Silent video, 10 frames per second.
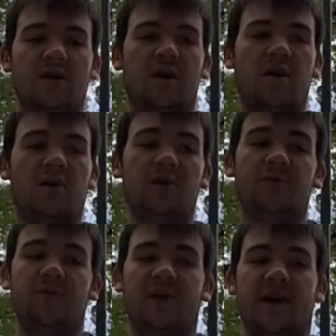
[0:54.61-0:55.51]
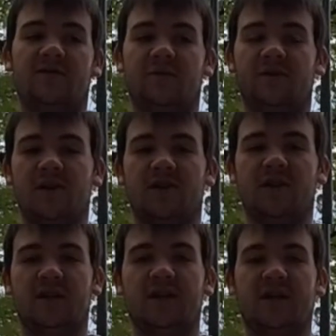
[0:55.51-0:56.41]
A large boom in asphalt
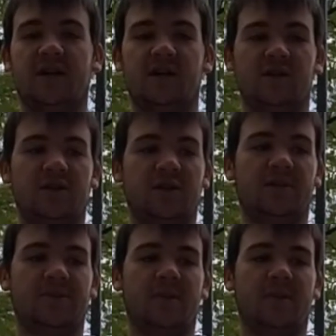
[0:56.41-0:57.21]
production and technology